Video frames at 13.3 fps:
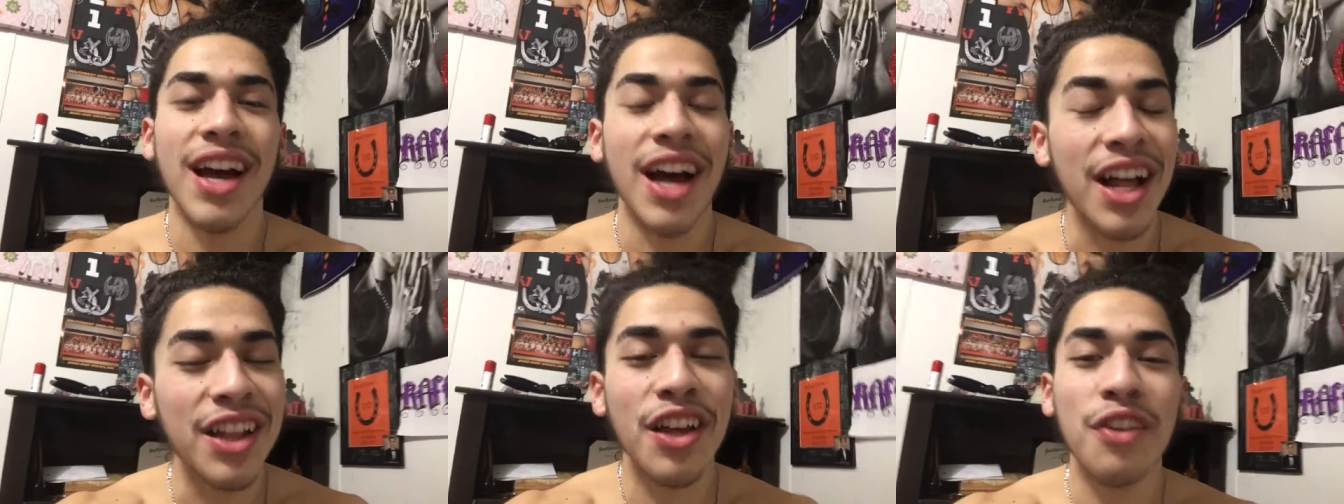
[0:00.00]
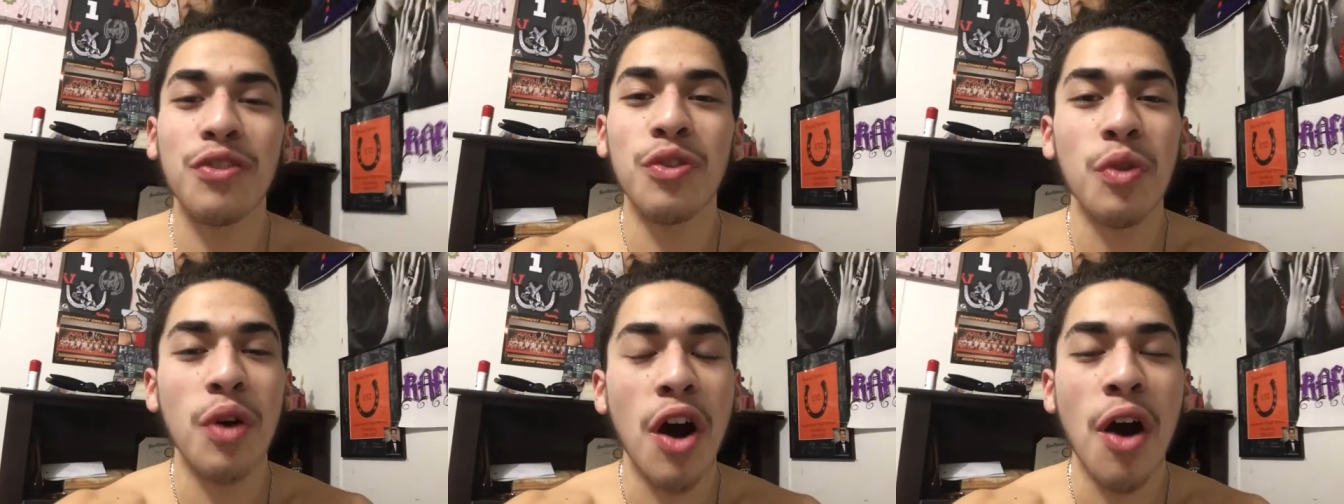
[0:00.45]
I love you
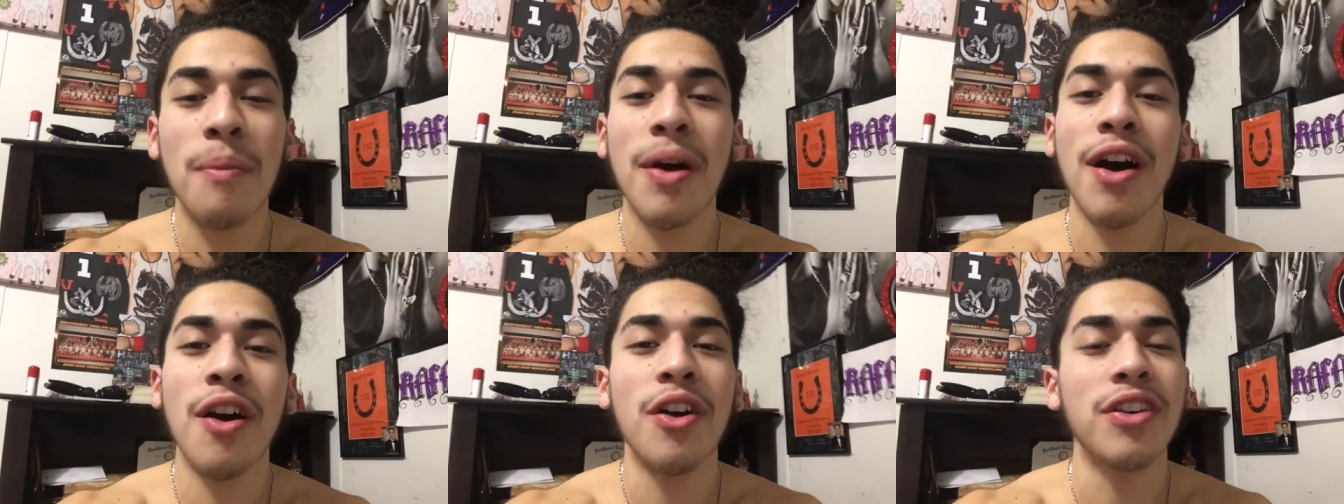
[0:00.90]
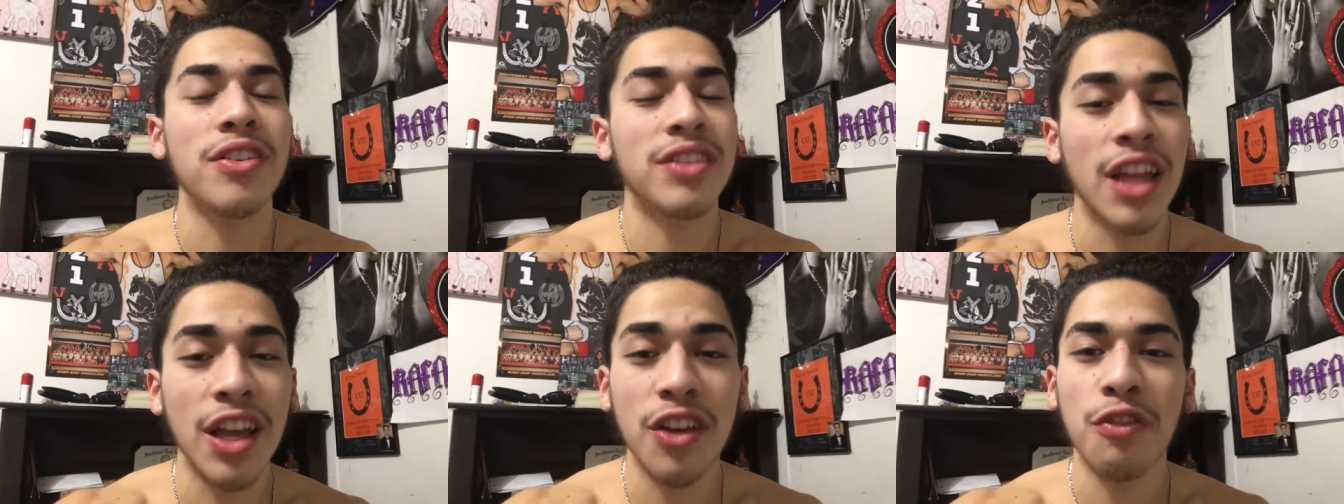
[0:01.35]
with all my heart.
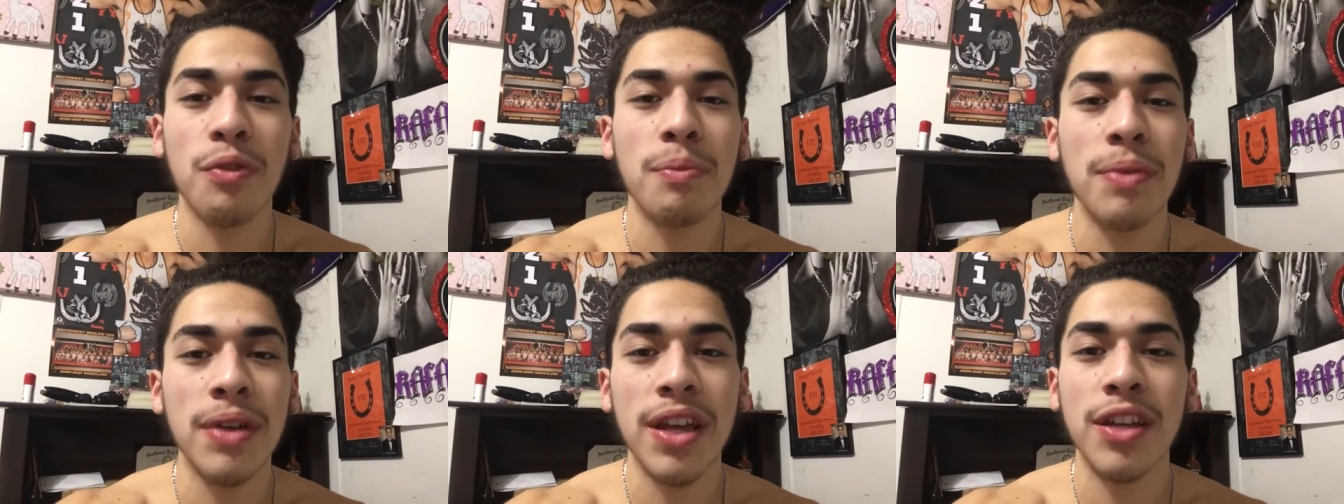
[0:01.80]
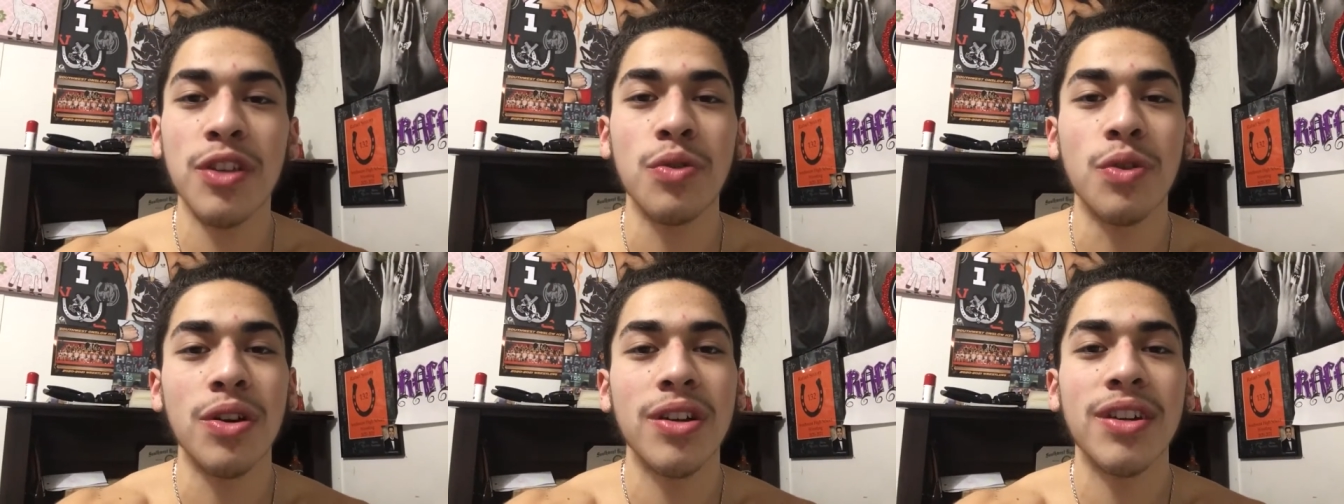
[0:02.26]
Thank you for being
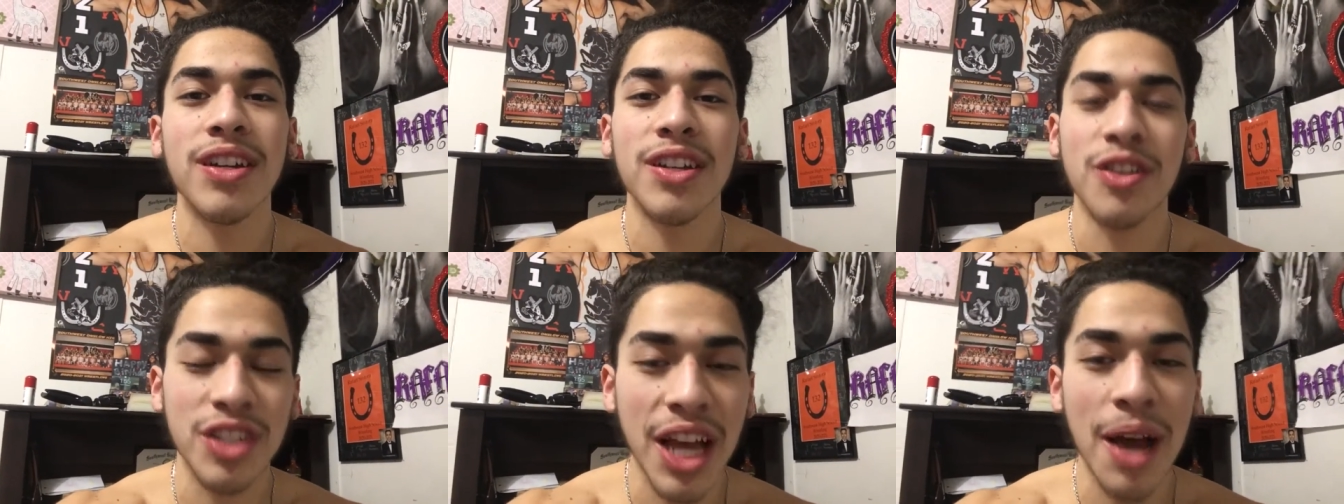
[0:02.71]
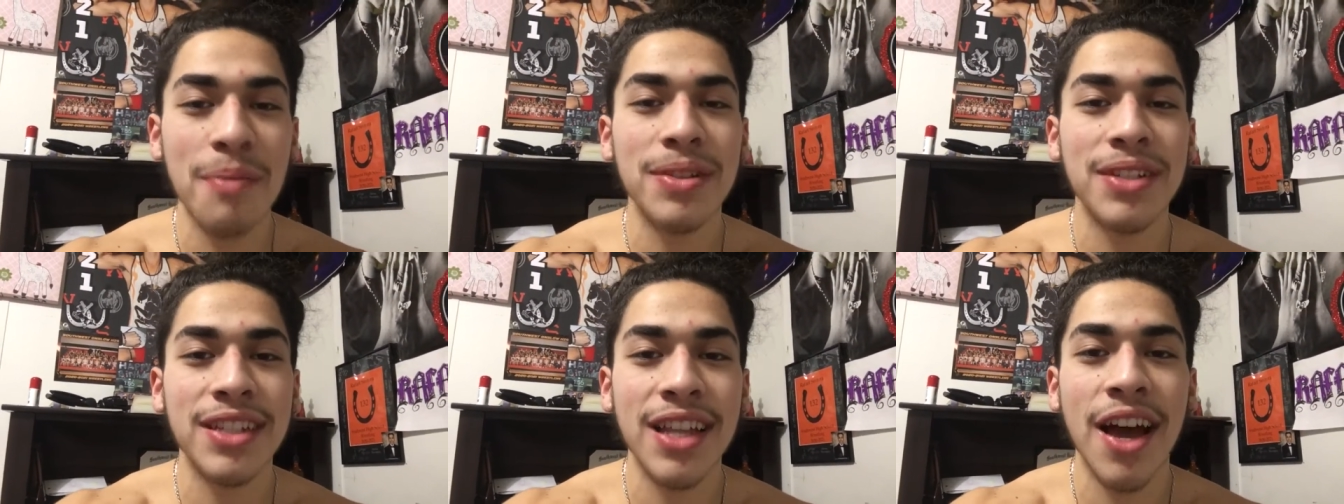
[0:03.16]
you. Your time
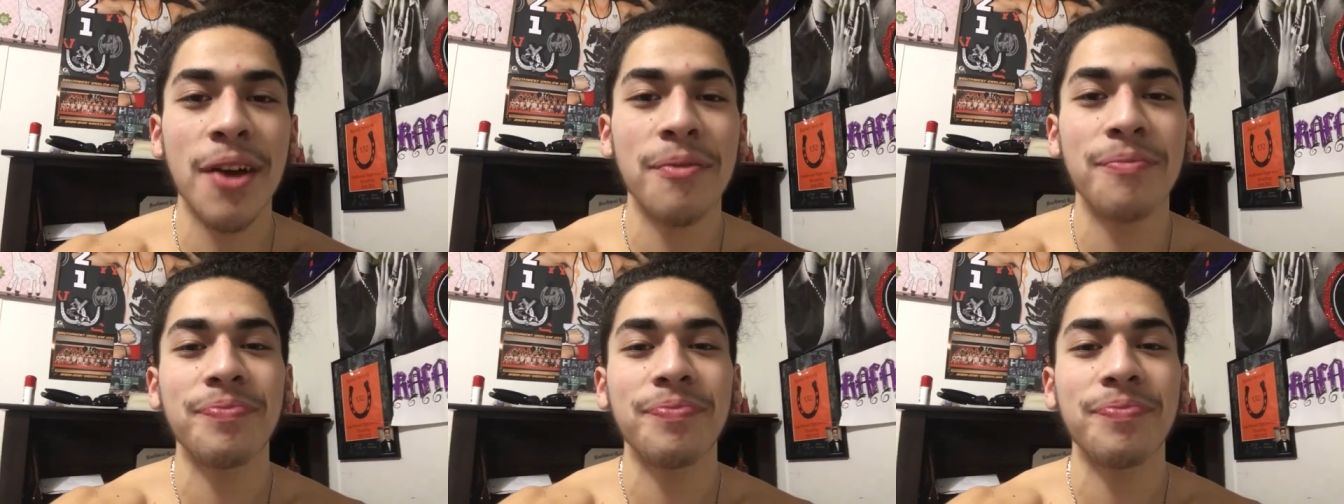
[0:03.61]
is now.